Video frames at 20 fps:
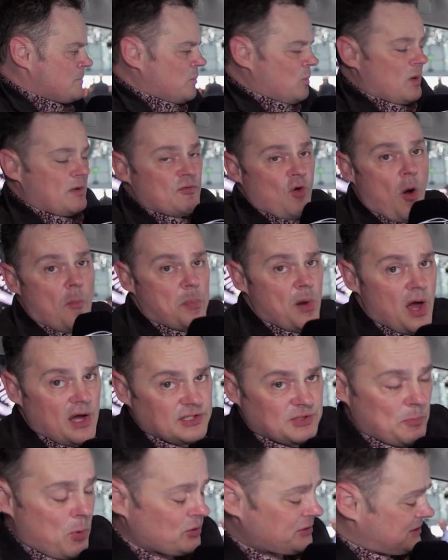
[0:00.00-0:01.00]
We've got
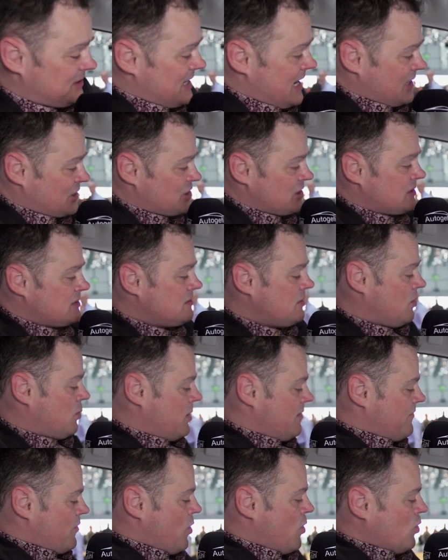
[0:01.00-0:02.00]
blind spot detection,
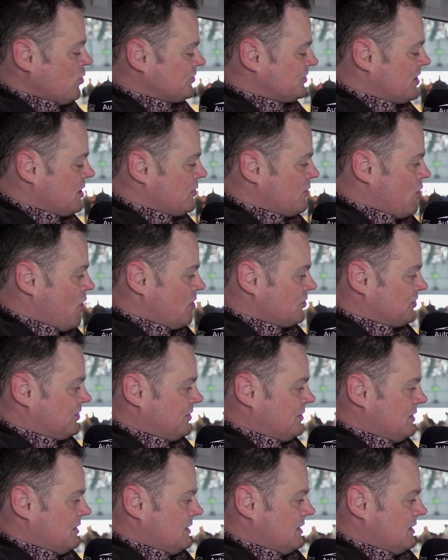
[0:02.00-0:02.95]
we've also got,